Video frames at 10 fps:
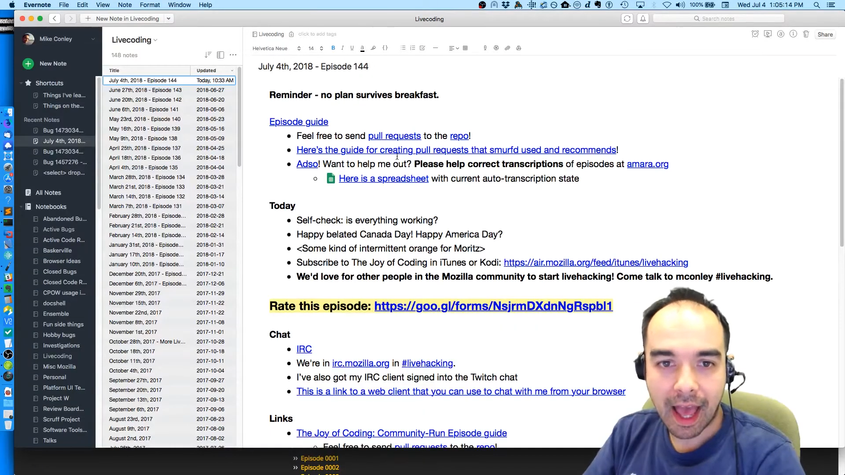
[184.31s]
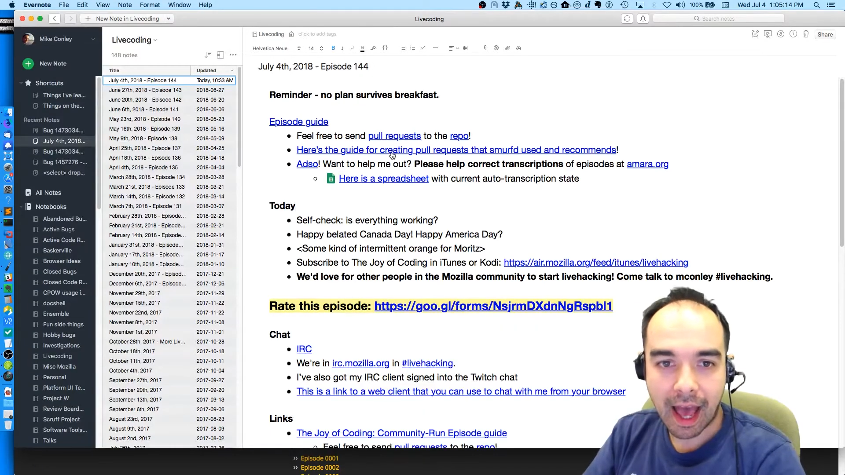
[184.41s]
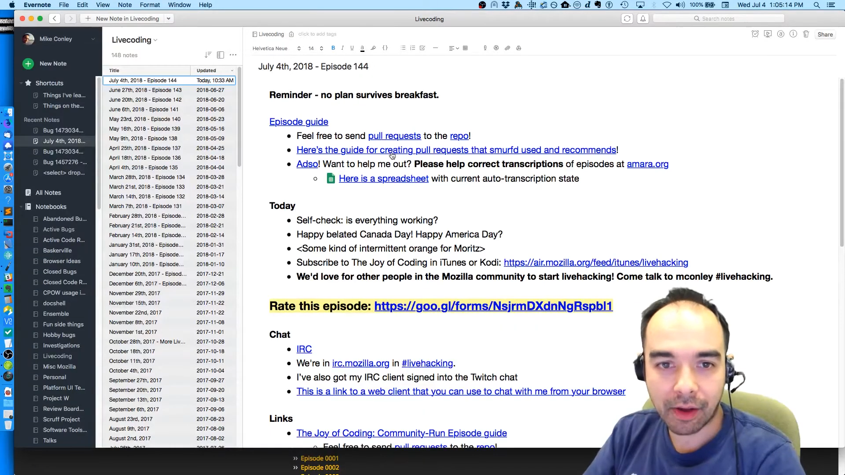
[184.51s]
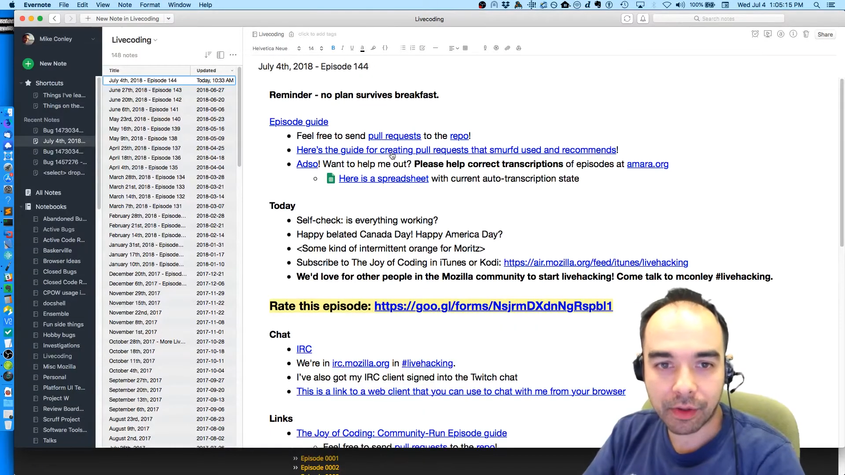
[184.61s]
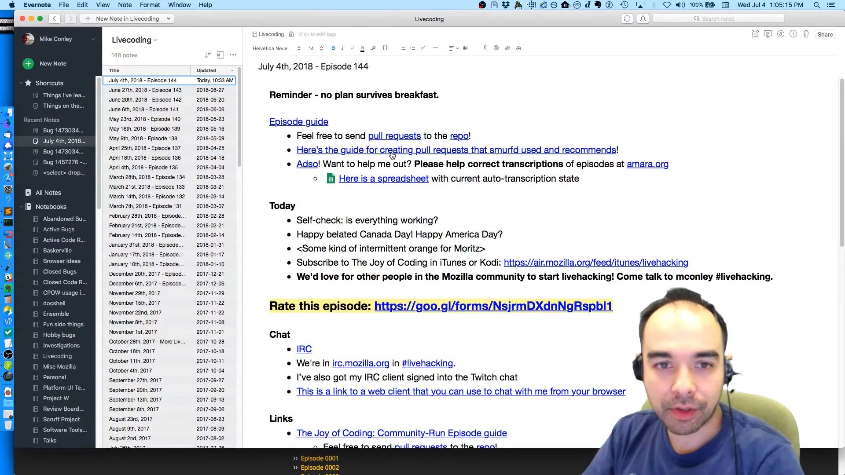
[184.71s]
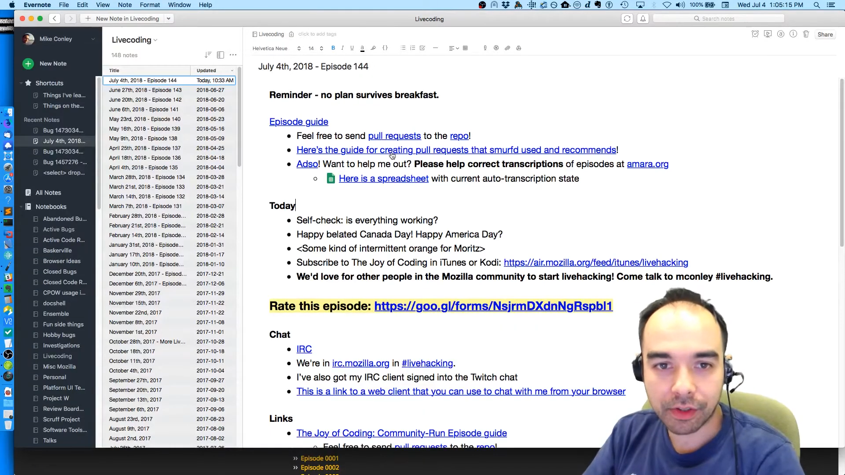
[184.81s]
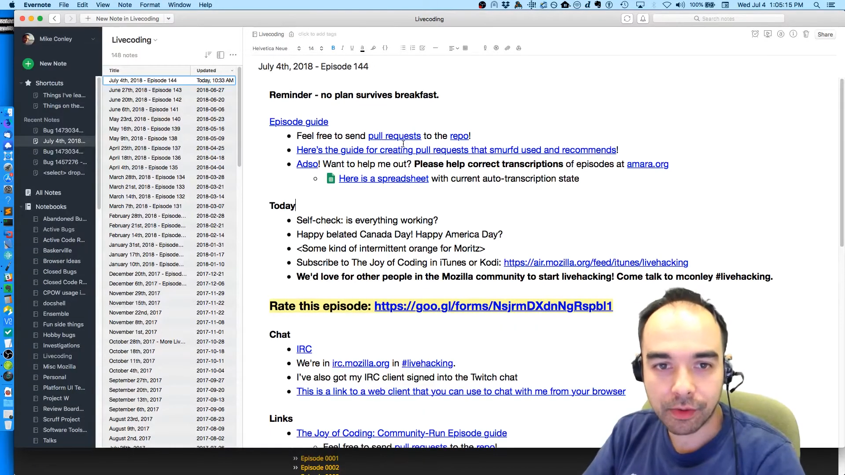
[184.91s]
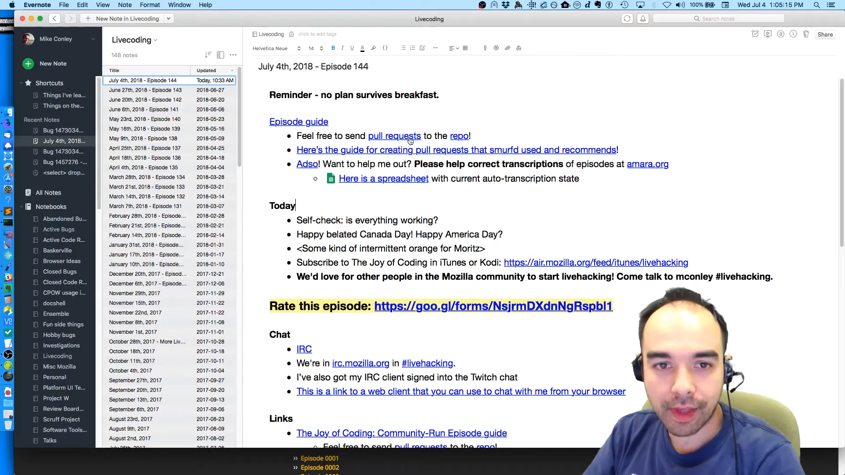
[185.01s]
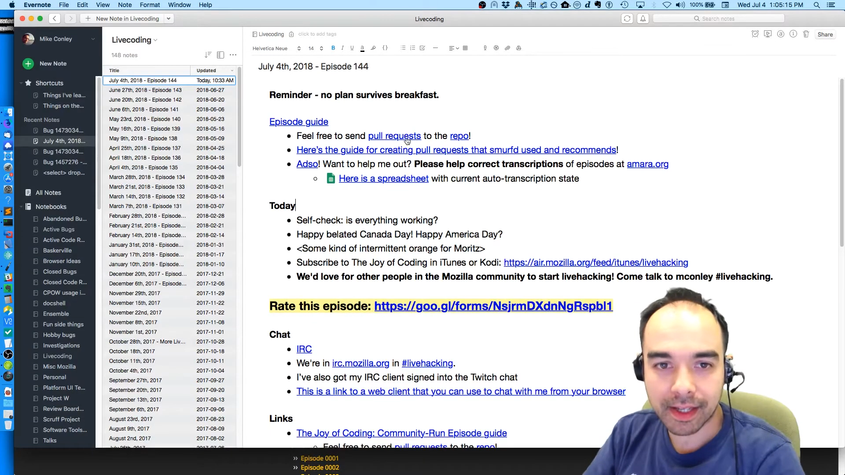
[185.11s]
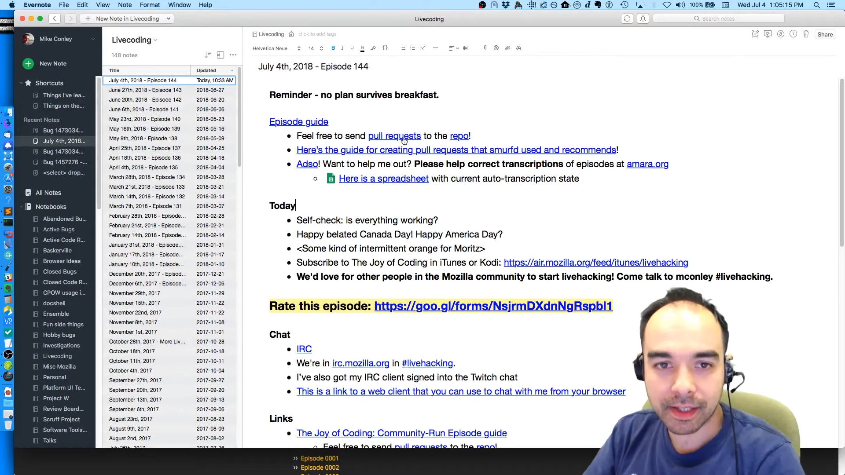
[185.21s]
How you can
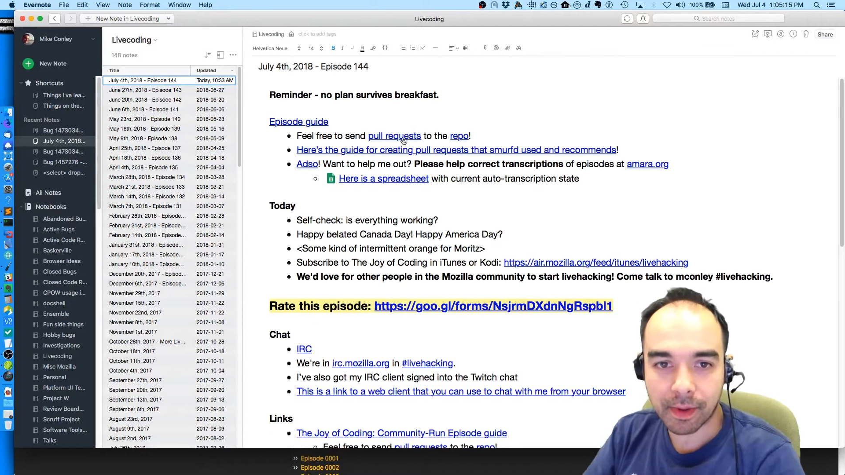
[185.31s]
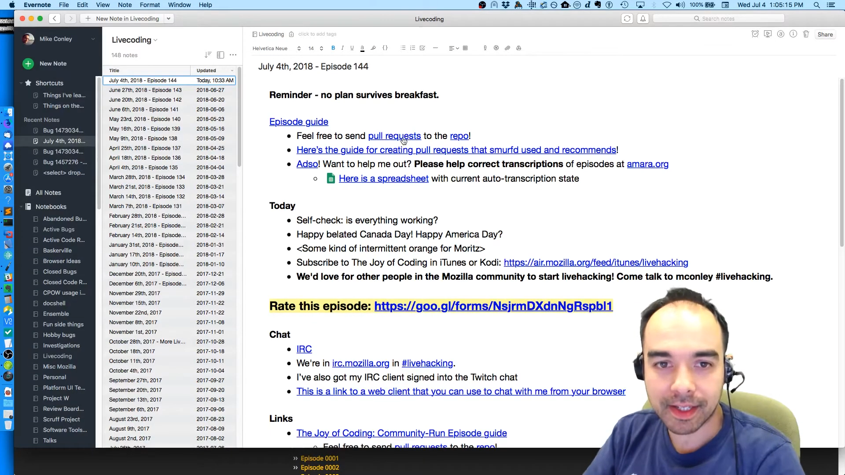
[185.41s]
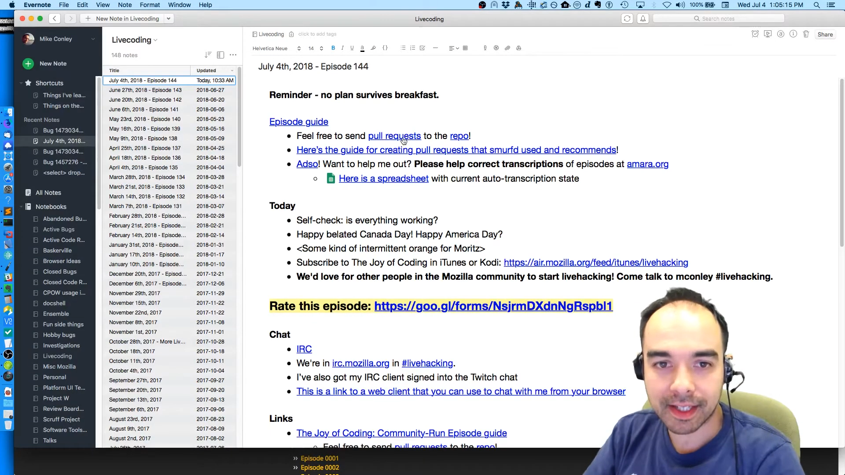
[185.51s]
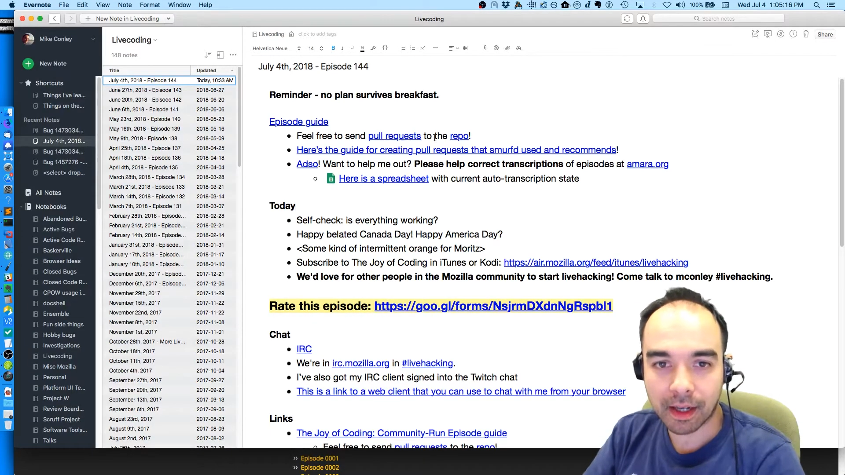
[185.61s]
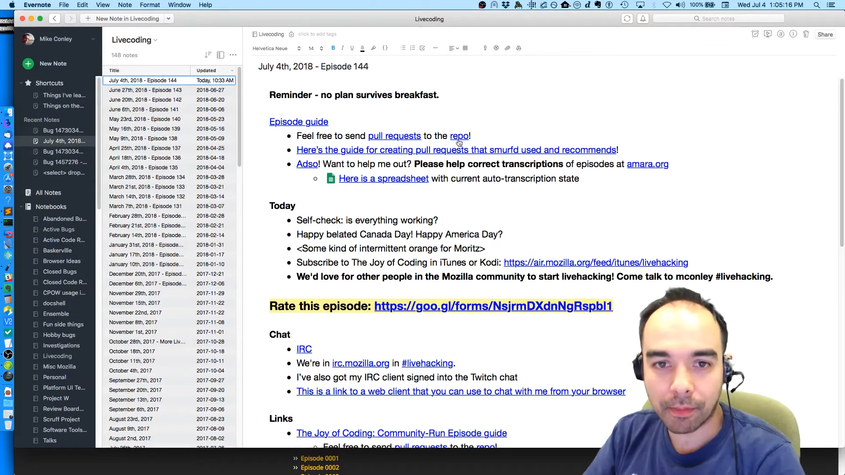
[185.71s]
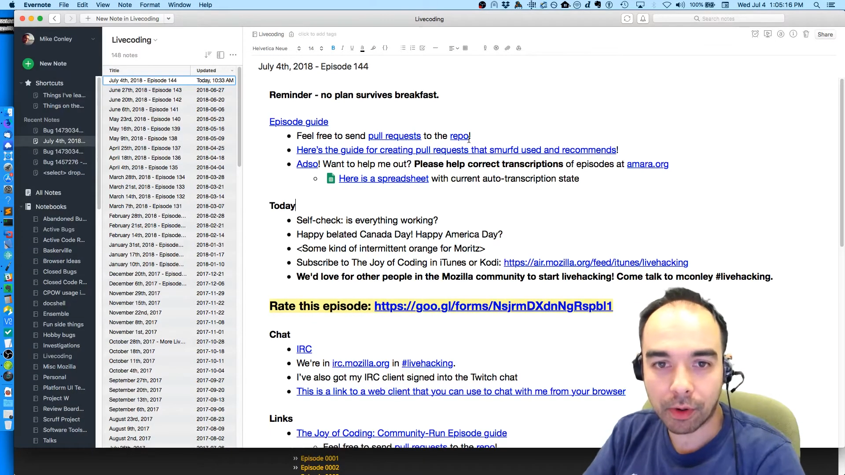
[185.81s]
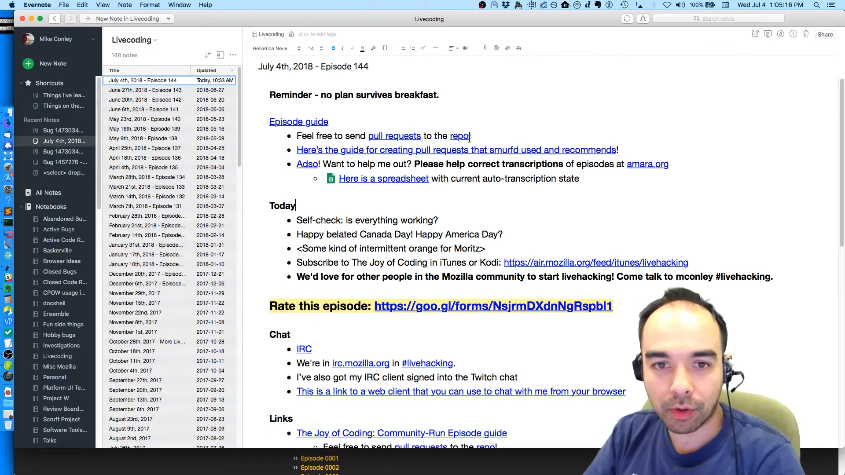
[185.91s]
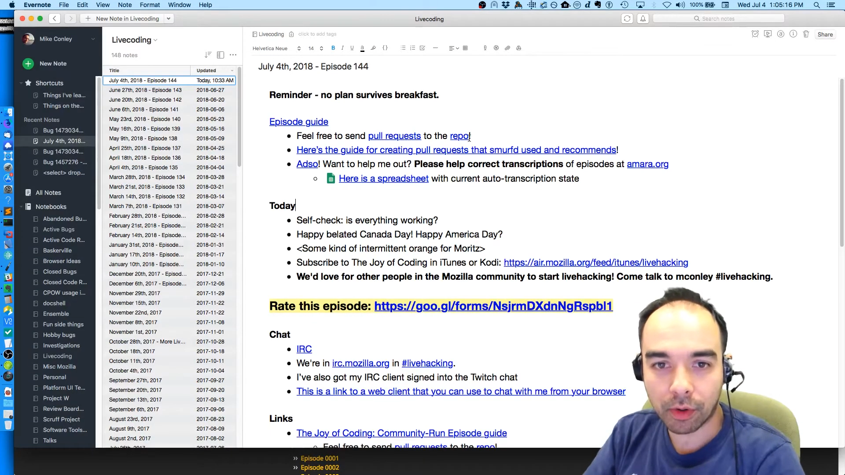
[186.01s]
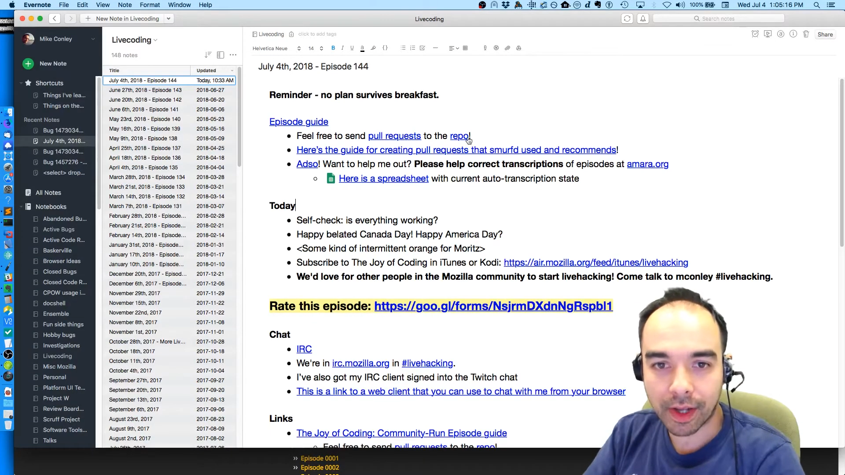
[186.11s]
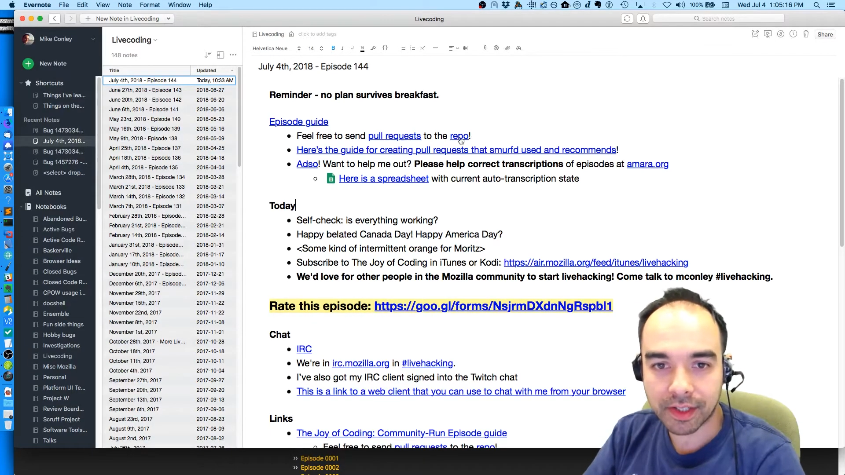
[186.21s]
do that is by sending a pull
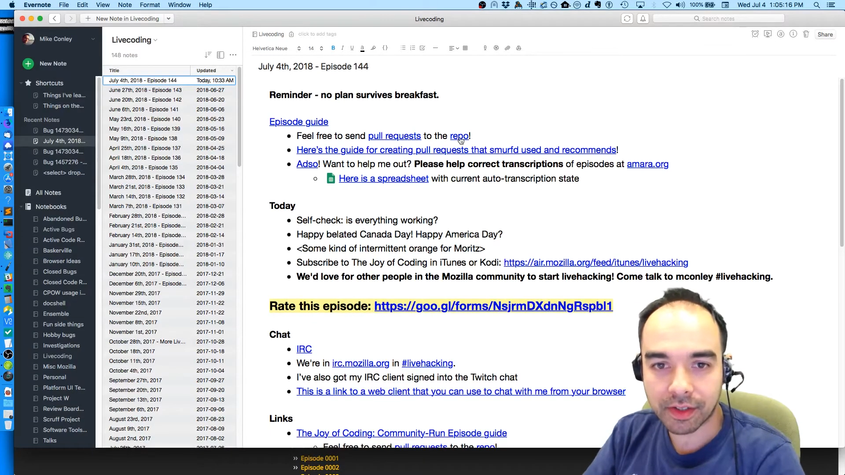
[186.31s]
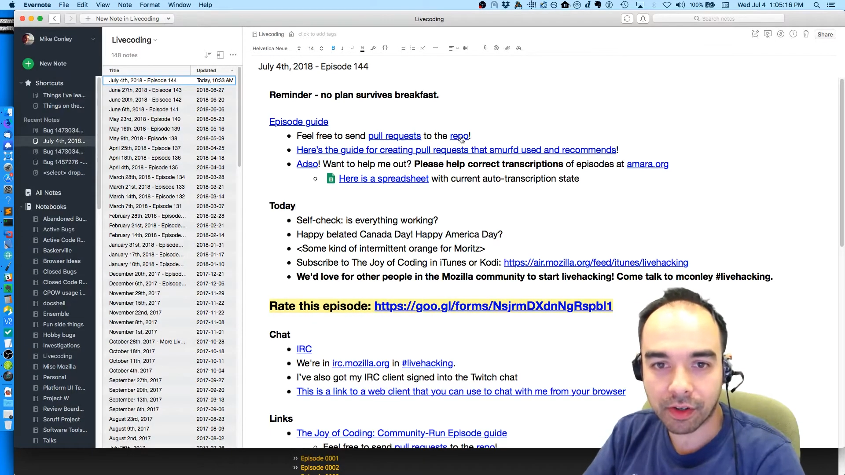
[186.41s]
request